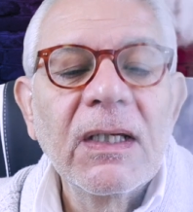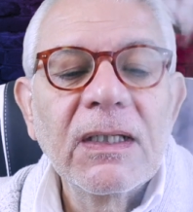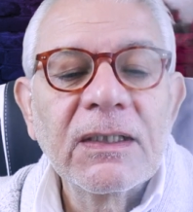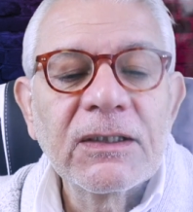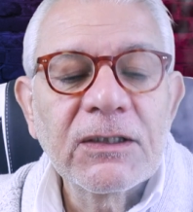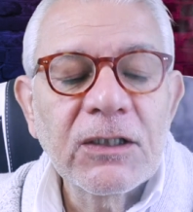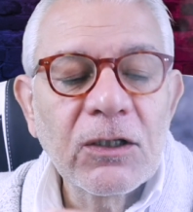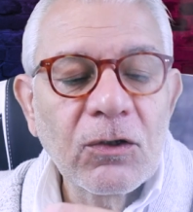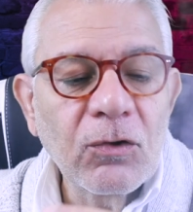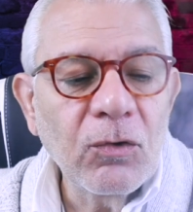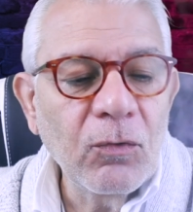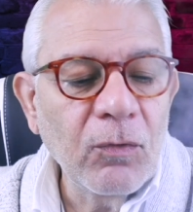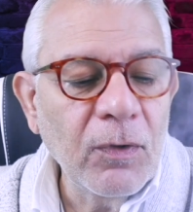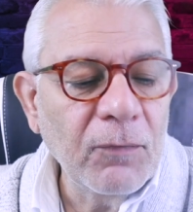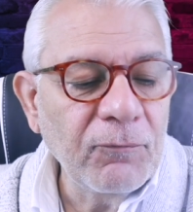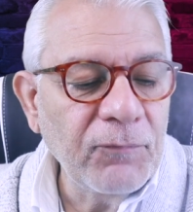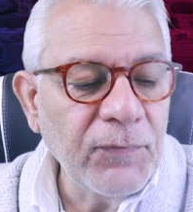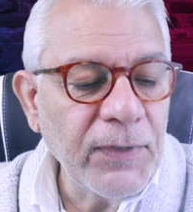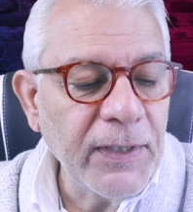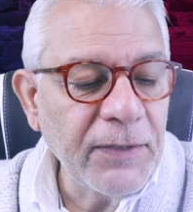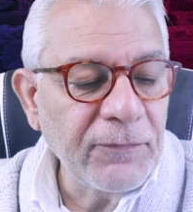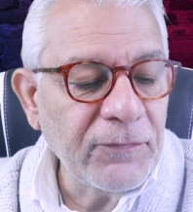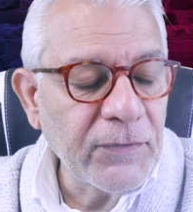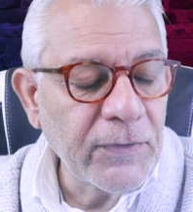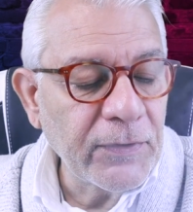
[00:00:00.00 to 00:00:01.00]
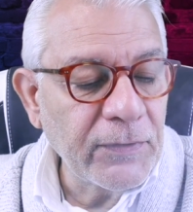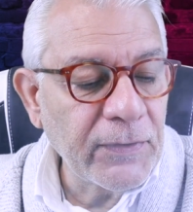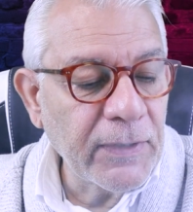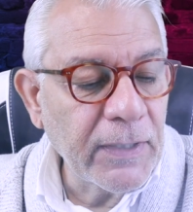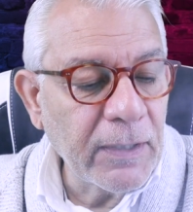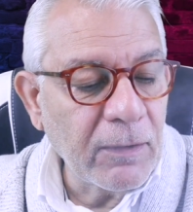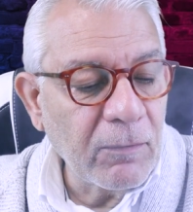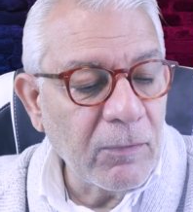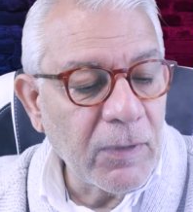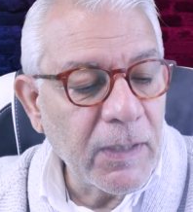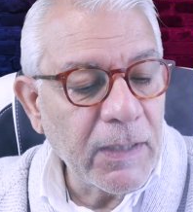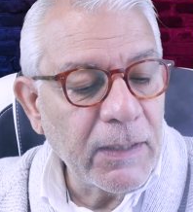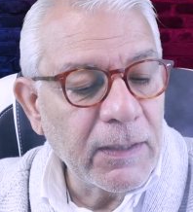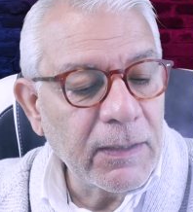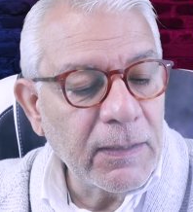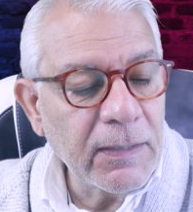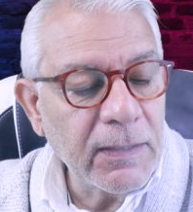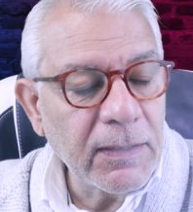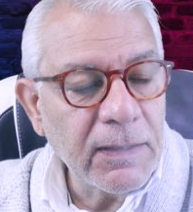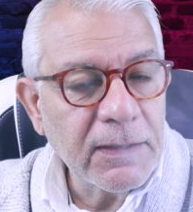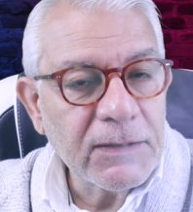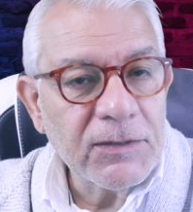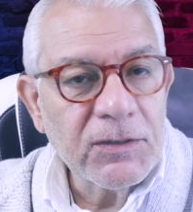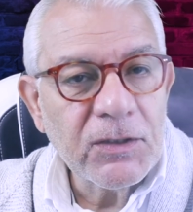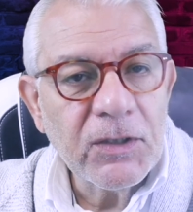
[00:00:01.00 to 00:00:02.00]
So I got one flavor in that one.
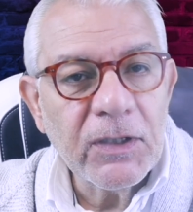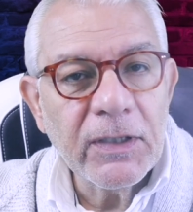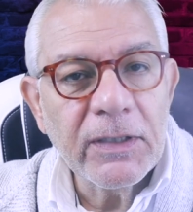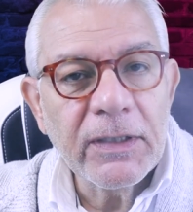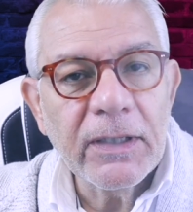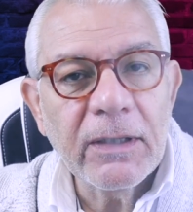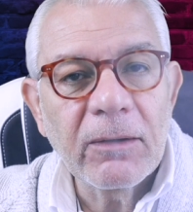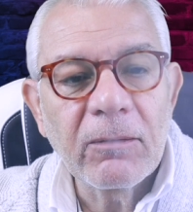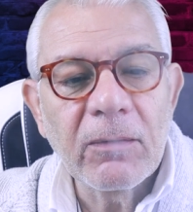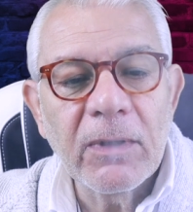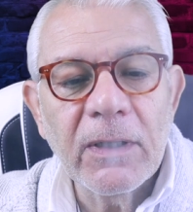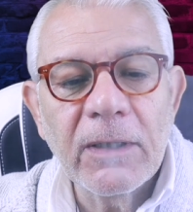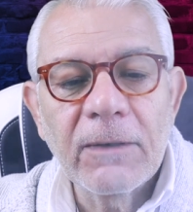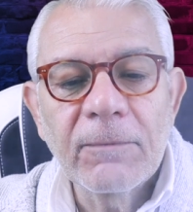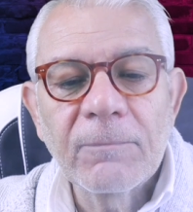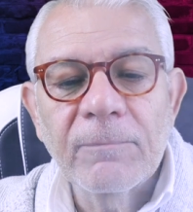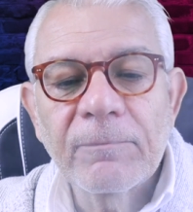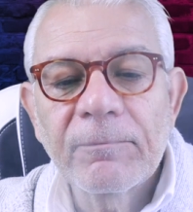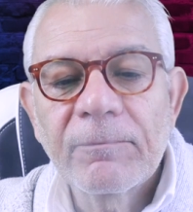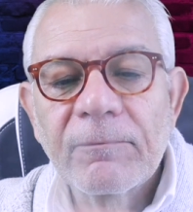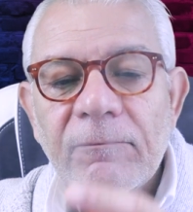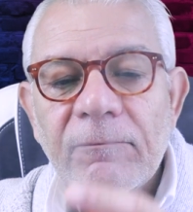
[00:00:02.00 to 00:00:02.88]
Let's try that one.